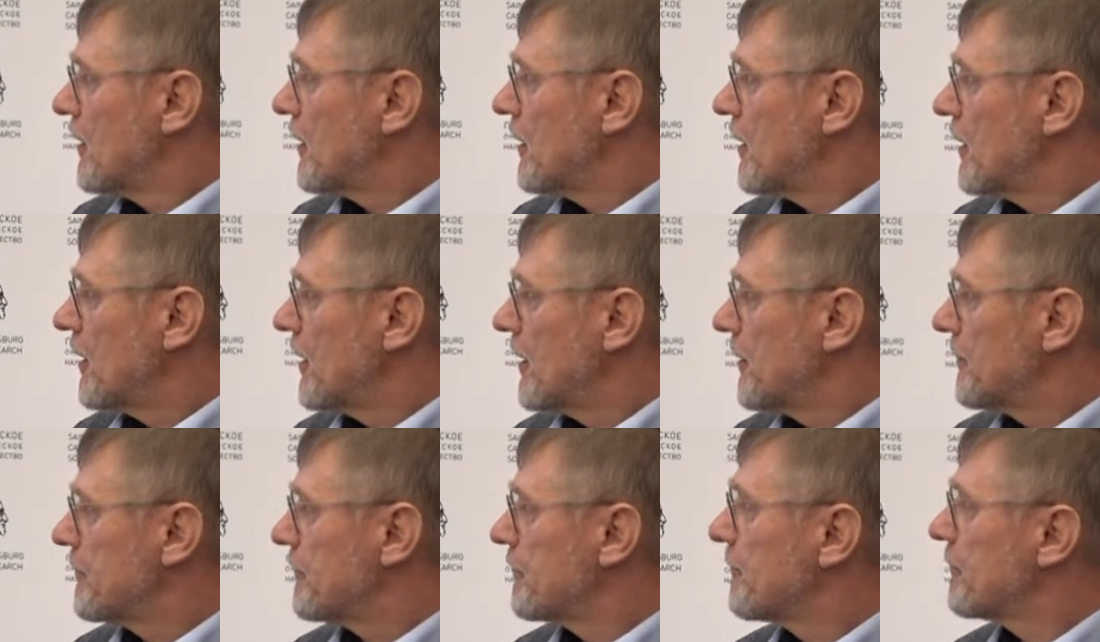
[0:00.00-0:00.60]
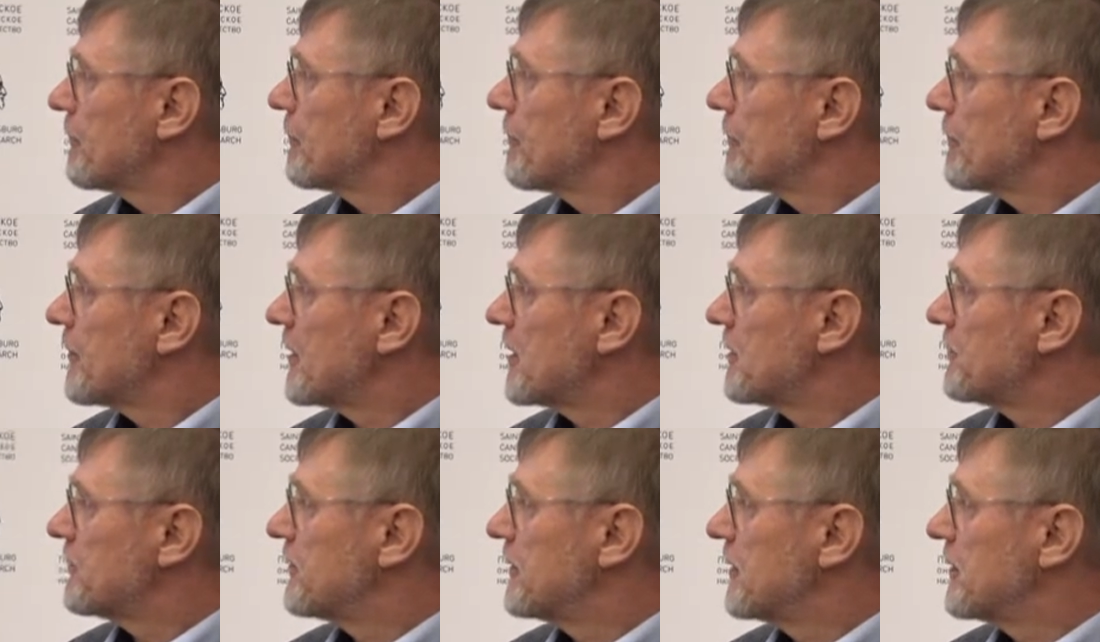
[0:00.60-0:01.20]
um,
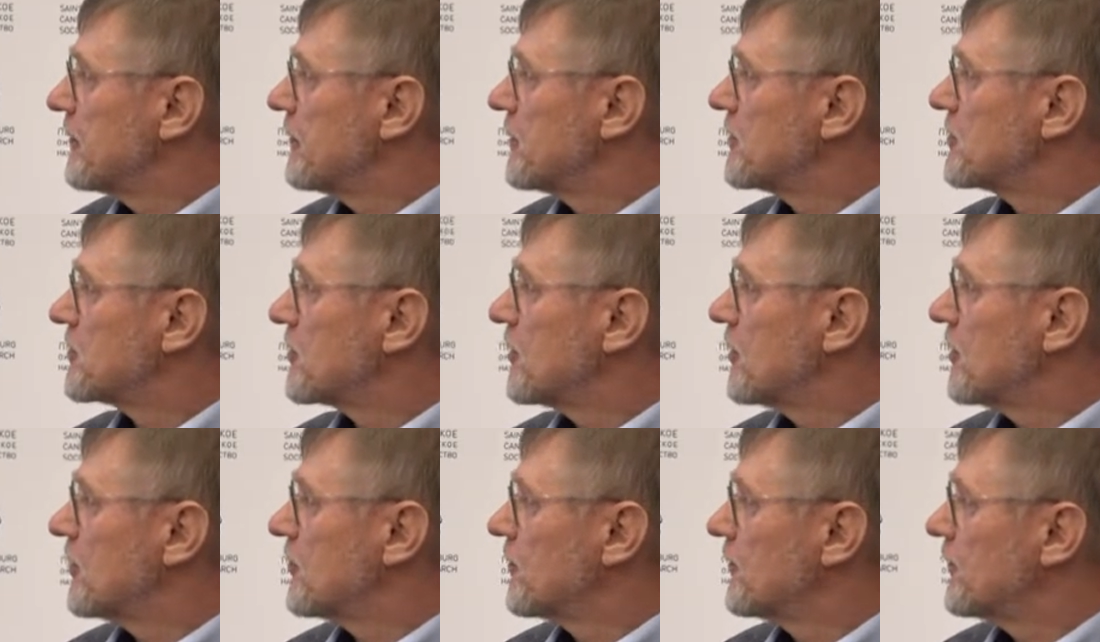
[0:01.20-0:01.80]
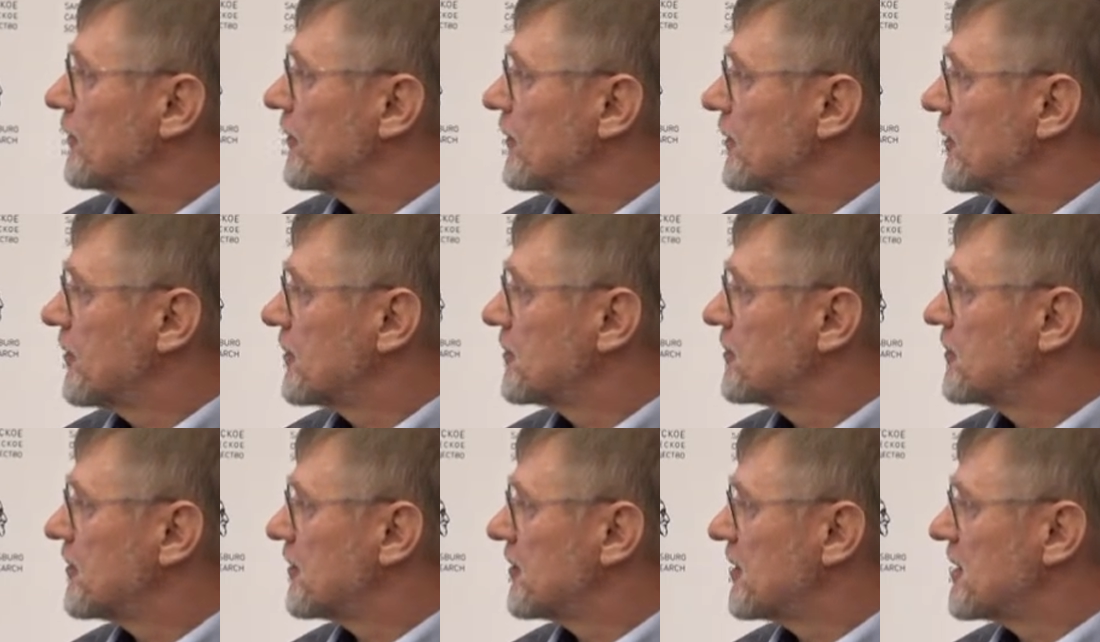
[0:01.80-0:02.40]
if we would go
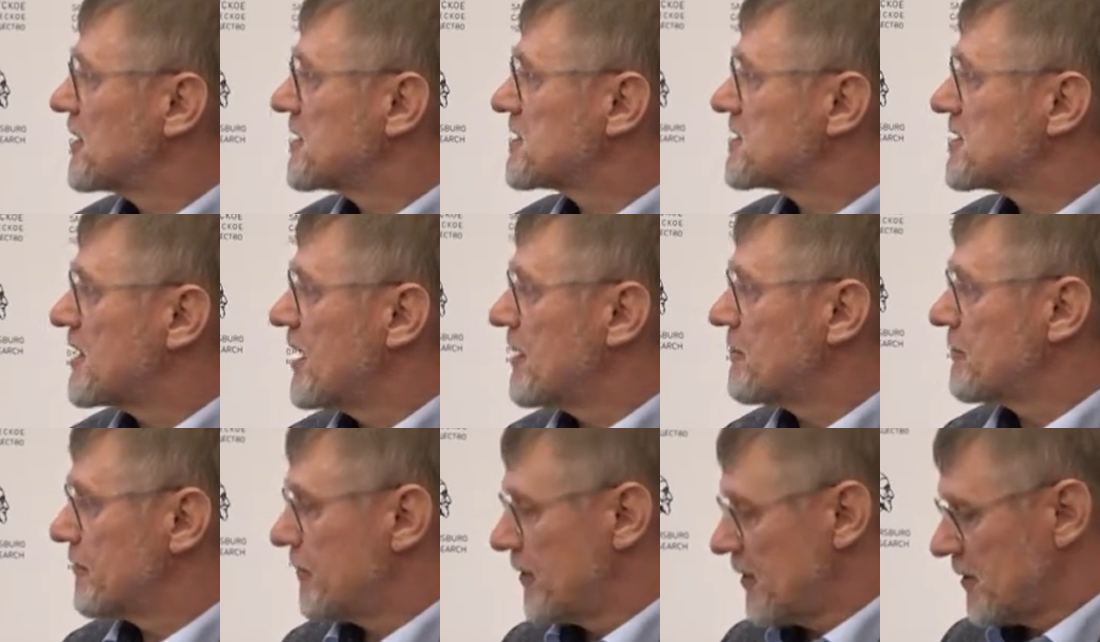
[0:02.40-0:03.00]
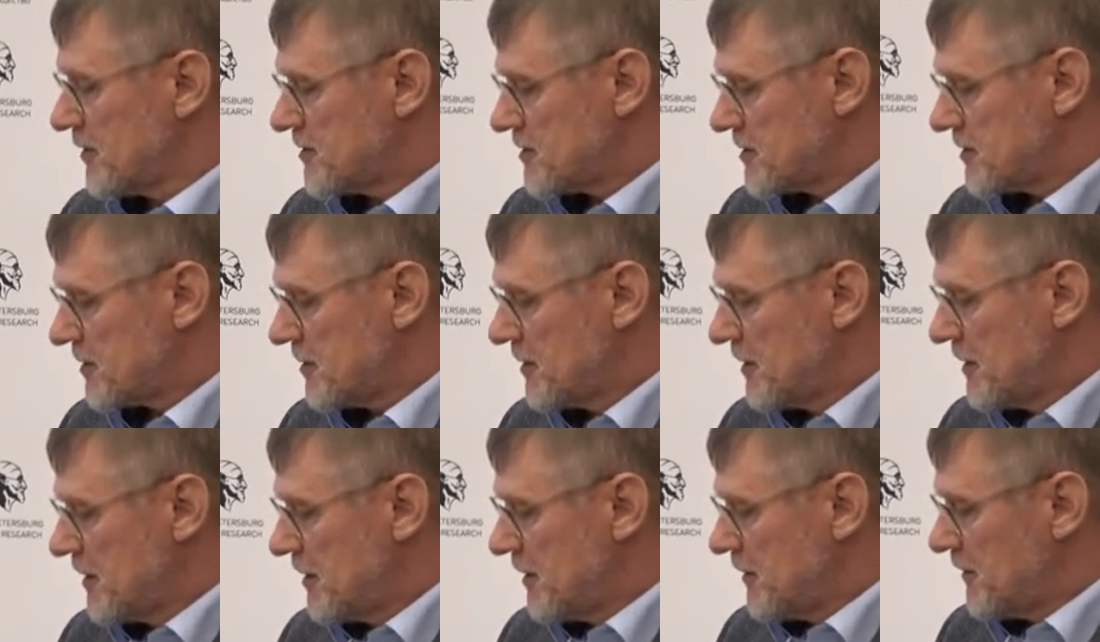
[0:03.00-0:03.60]
further
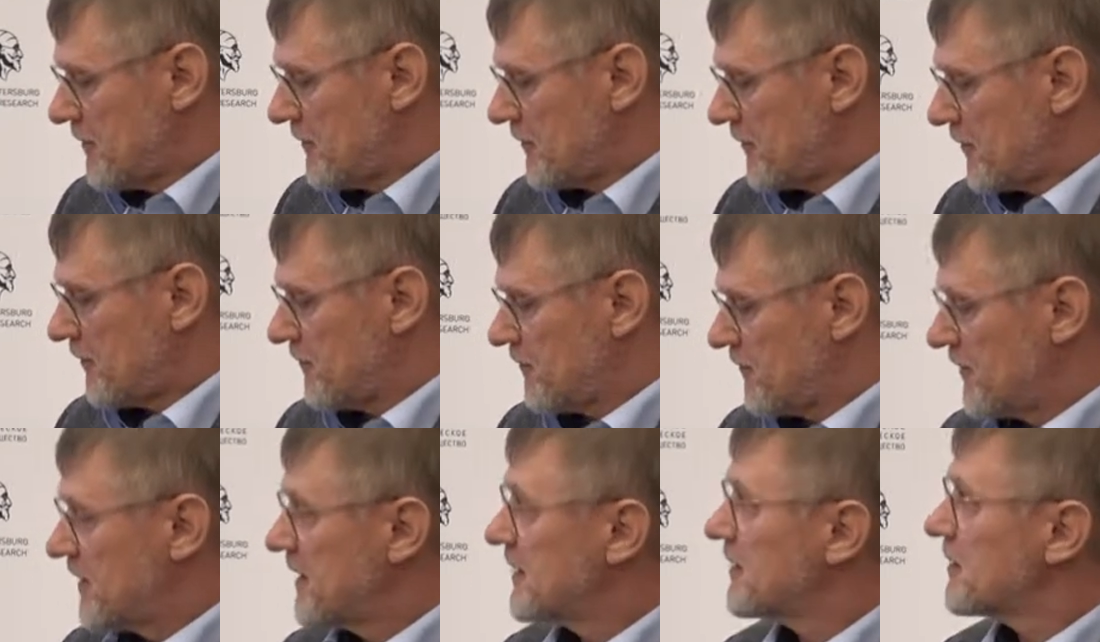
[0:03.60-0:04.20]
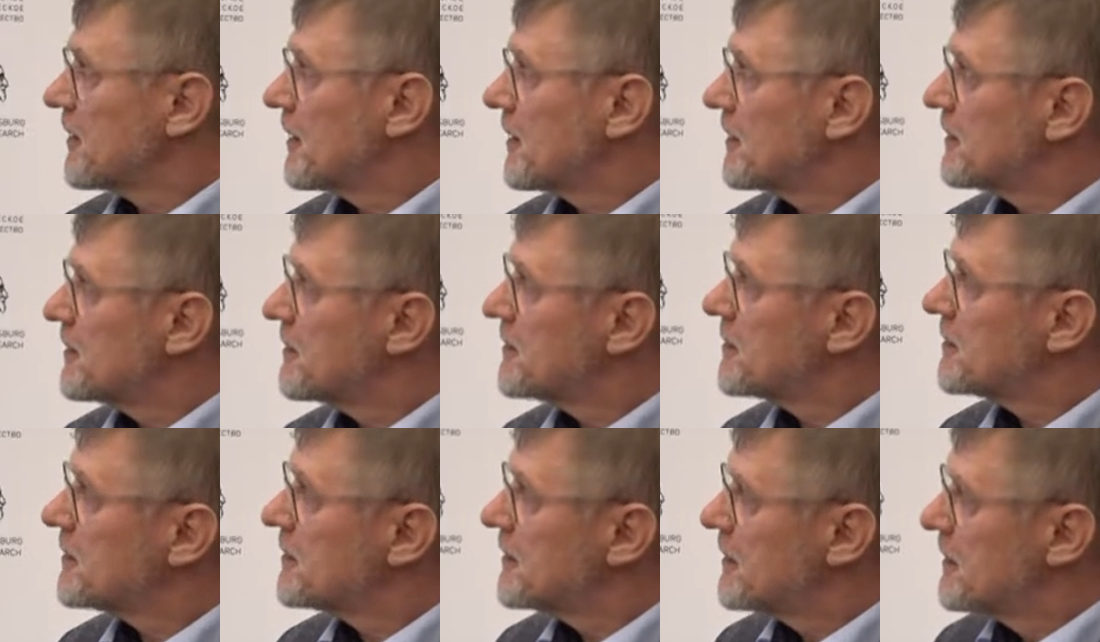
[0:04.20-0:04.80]
examples from
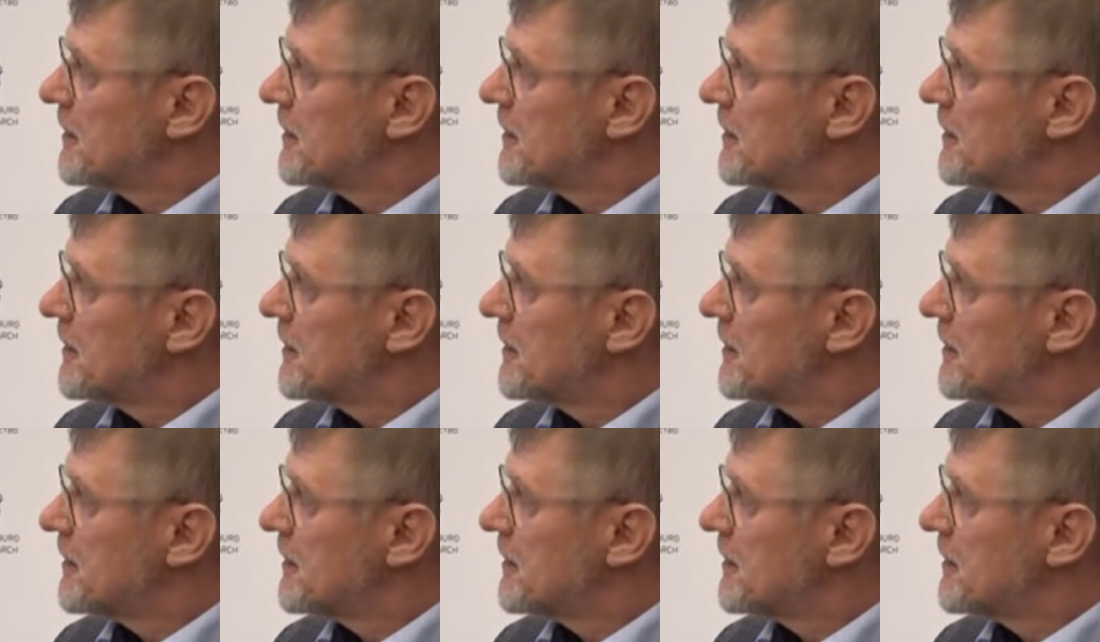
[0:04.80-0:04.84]
Finland,